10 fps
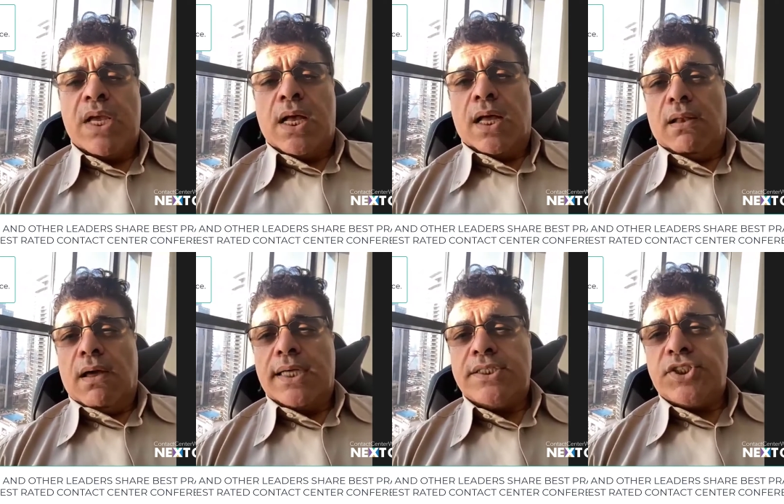
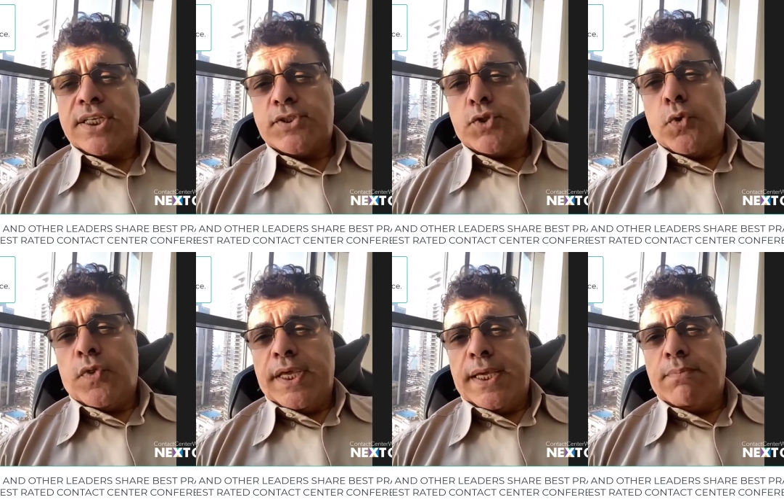aligned just to
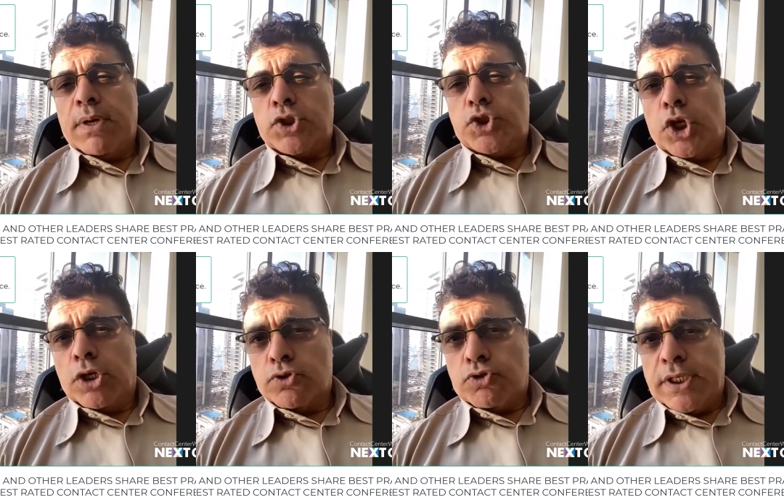the
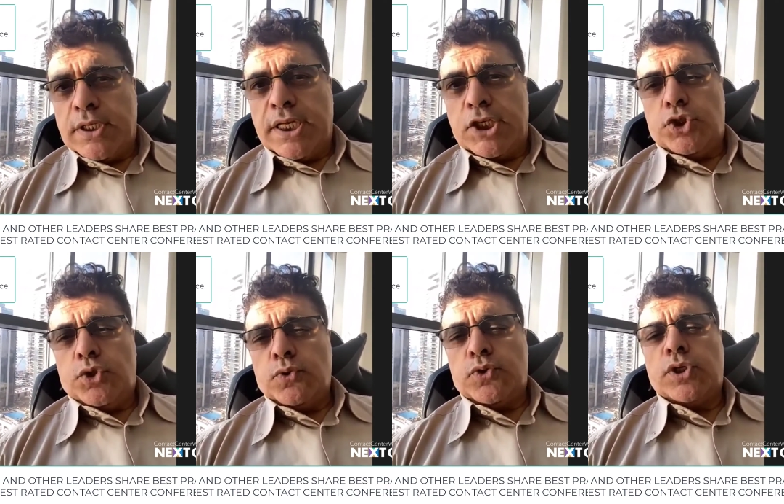children
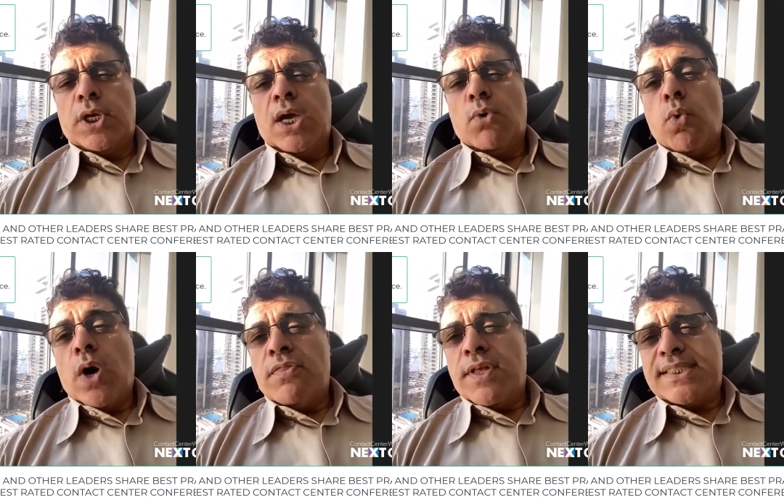issues,
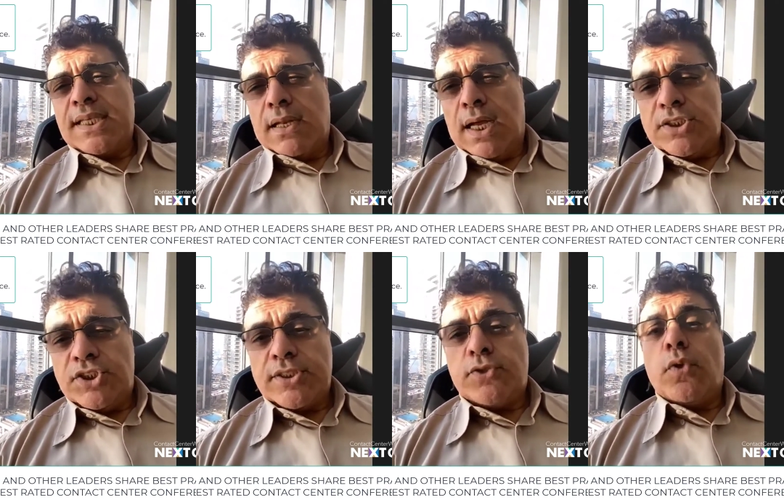one that's aligned
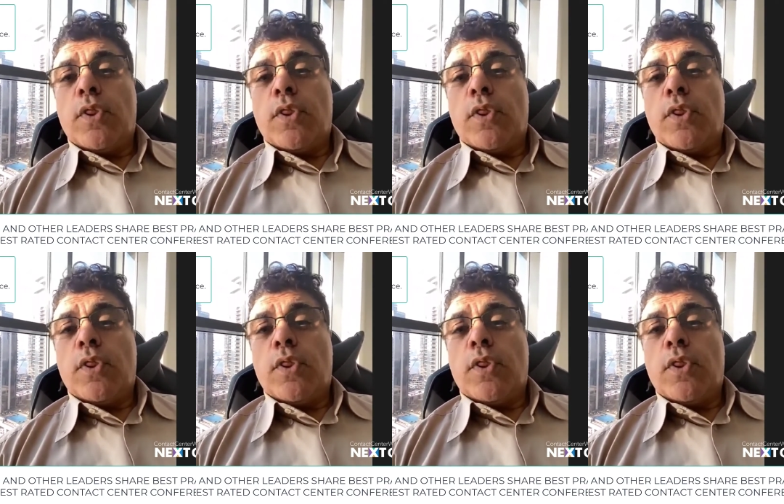just to the